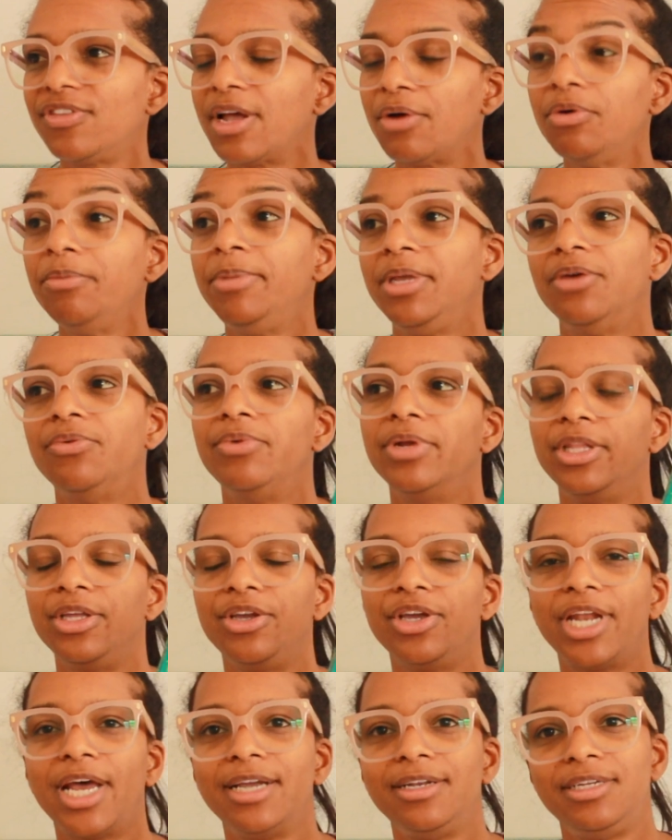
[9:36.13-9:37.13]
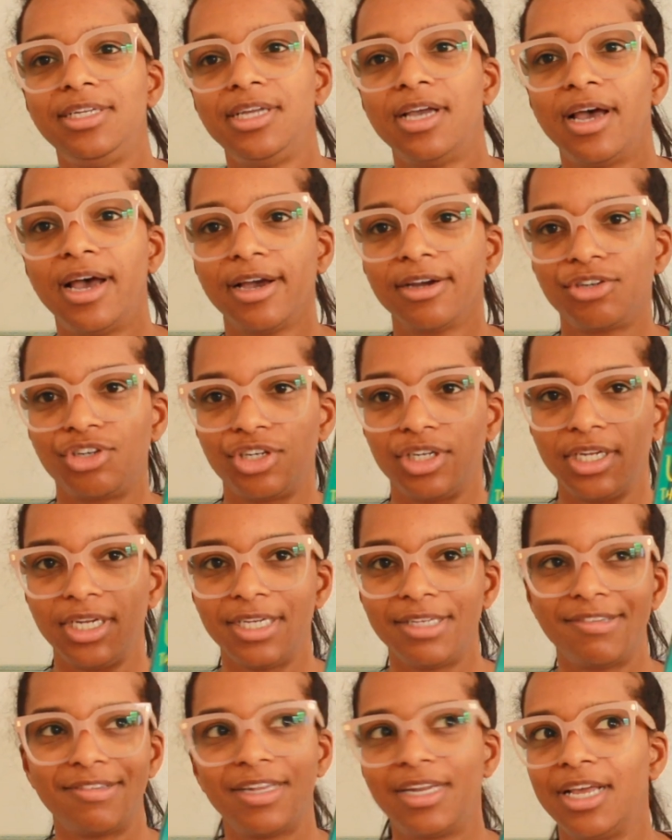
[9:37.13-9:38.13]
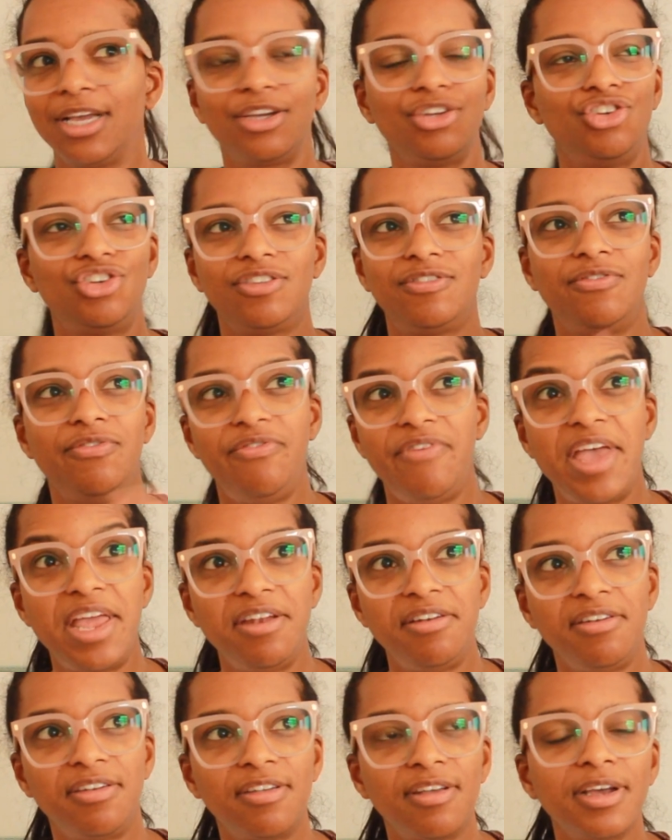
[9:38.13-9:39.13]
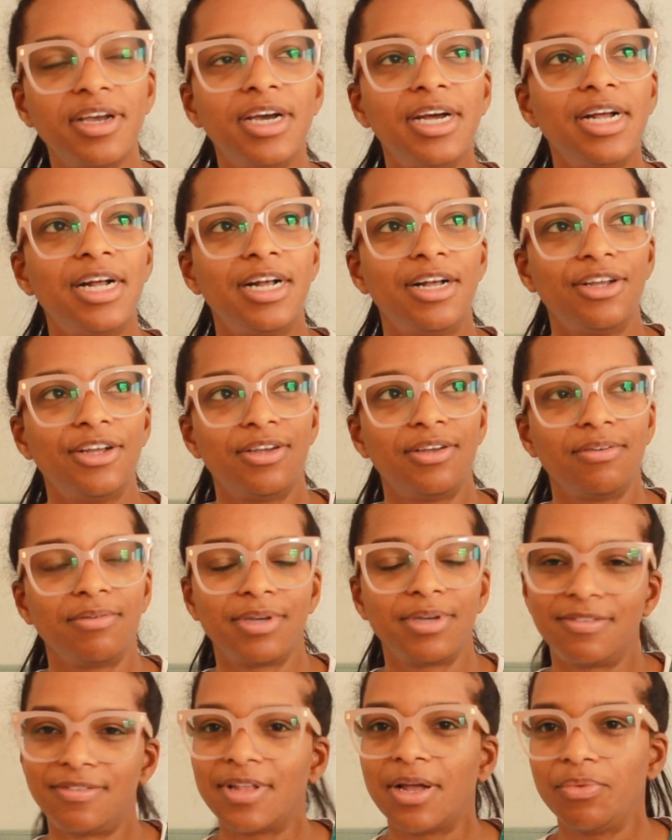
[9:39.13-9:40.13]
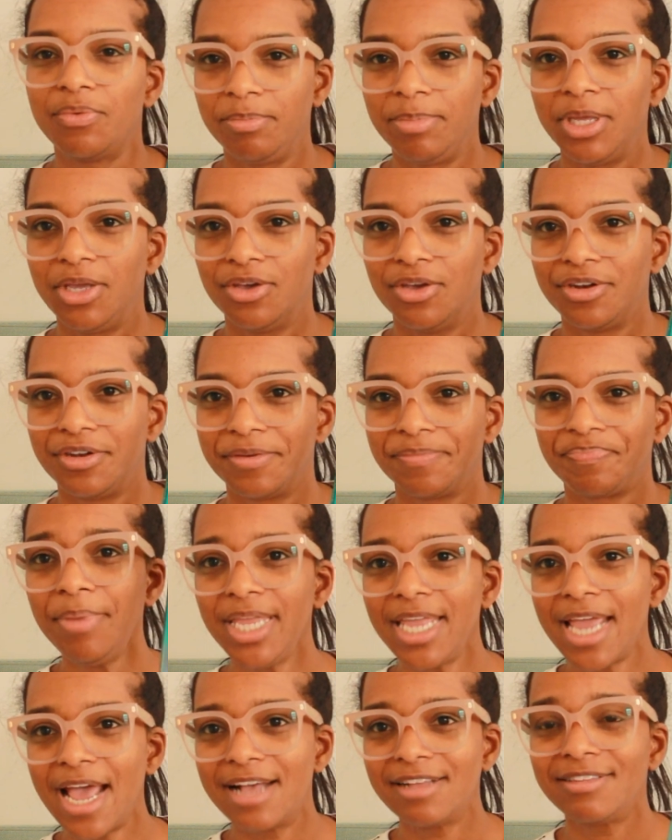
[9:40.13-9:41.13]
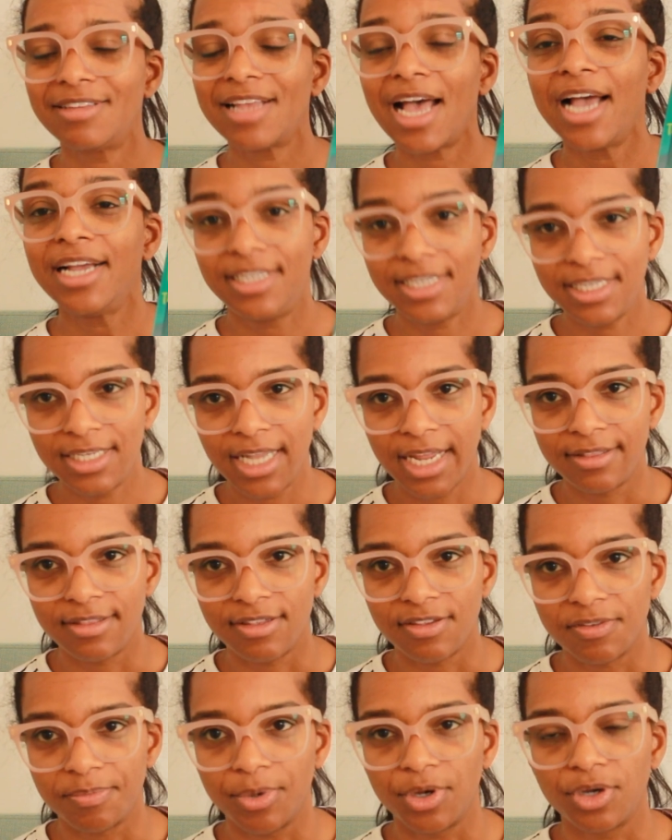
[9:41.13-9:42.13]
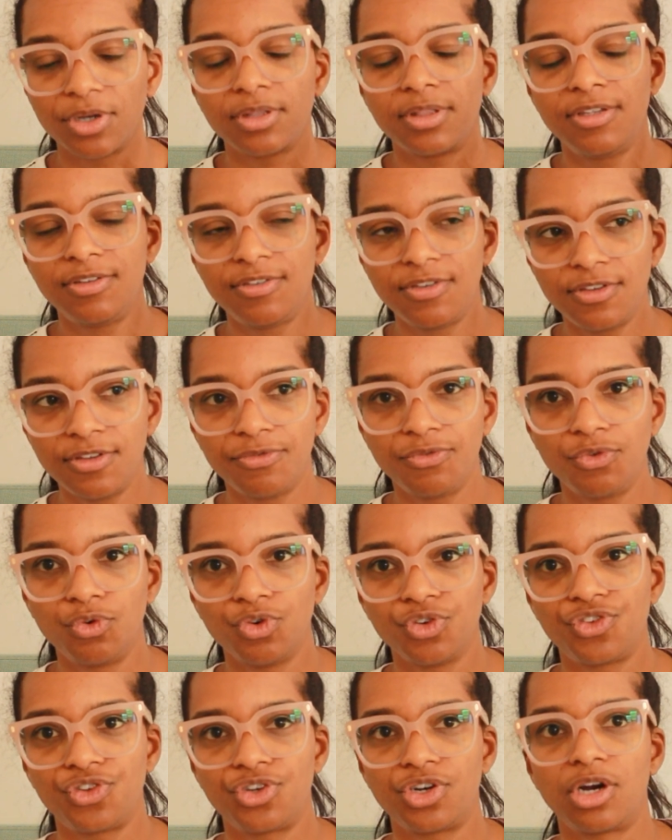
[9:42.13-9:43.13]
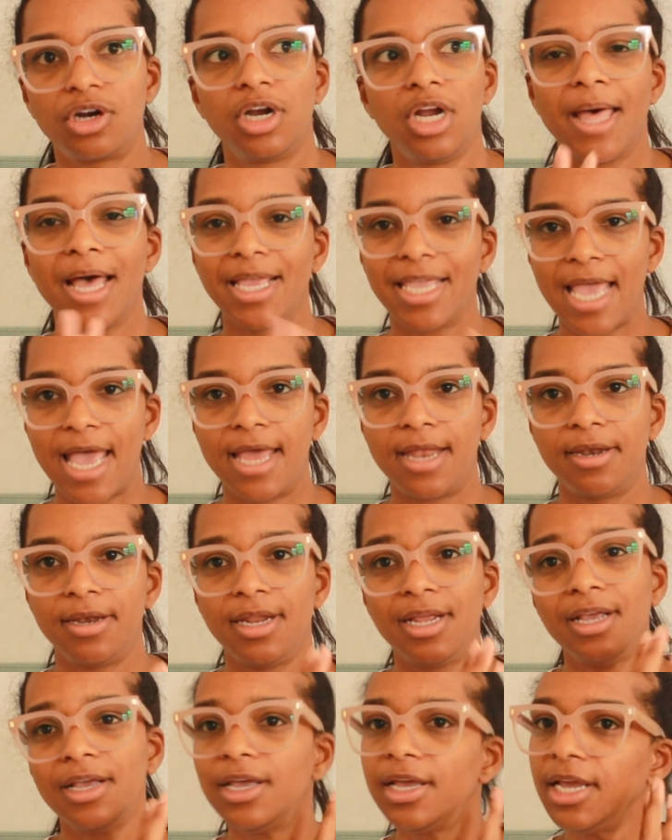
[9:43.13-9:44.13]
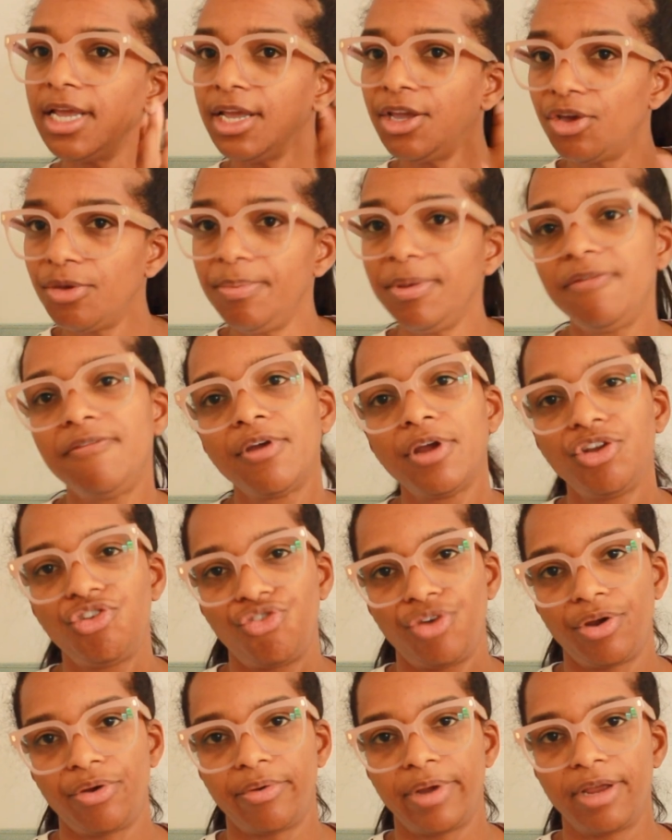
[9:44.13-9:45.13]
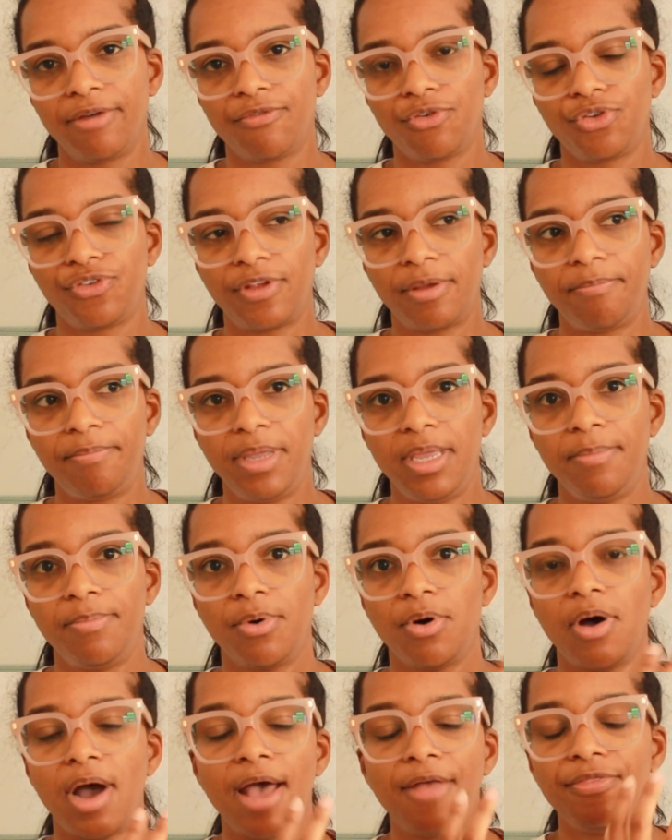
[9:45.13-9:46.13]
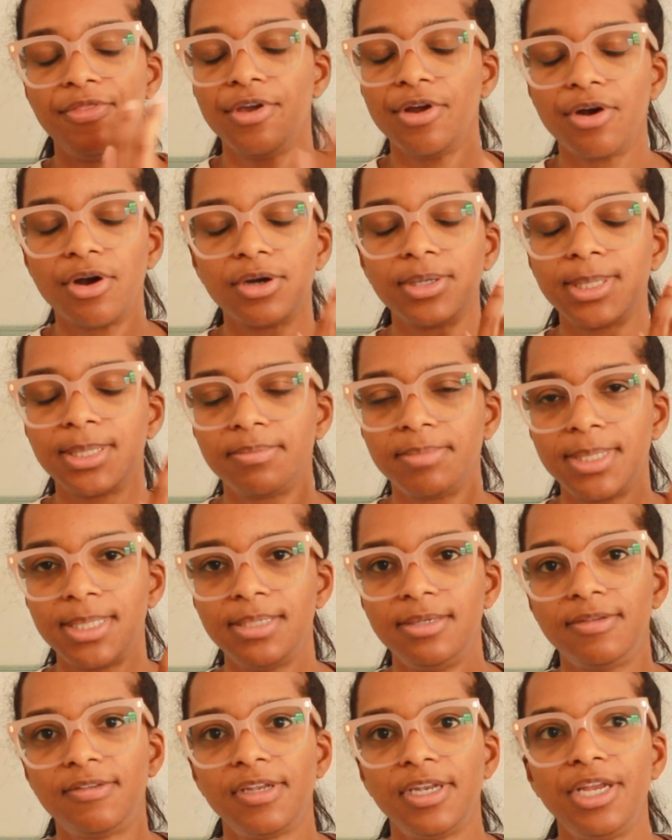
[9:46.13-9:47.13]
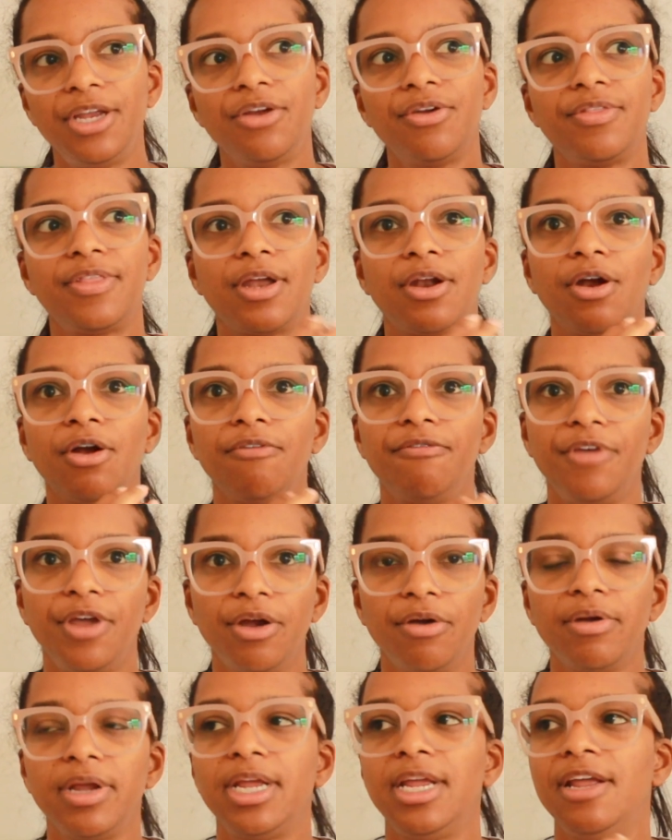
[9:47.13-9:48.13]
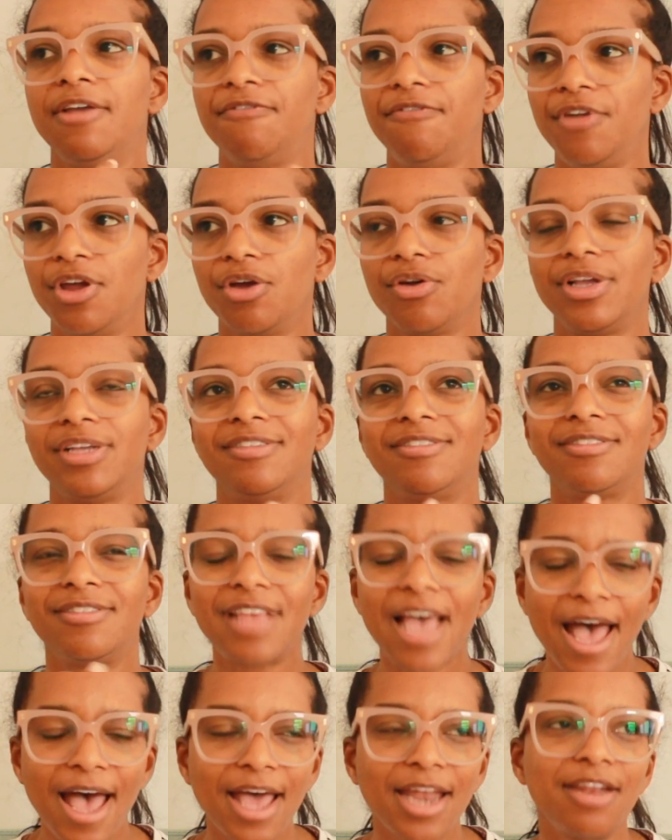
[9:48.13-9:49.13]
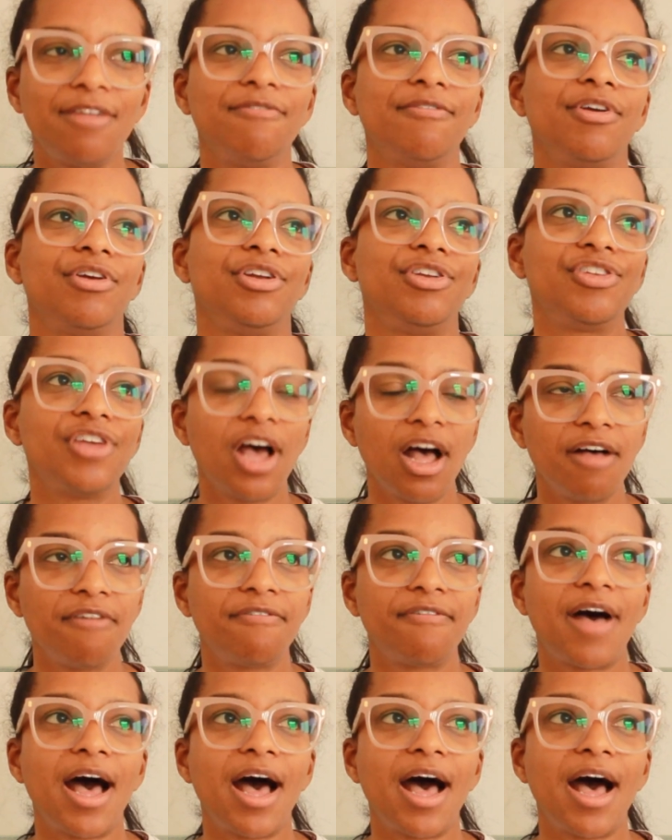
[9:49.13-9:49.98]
That would be a really good idea, actually, because then I could just vent. So that would be good. But yes, I did like this book. This is a 4-star. Again, it could be very triggering for some people, and there are some scenes in here that are very, very sad and very tough.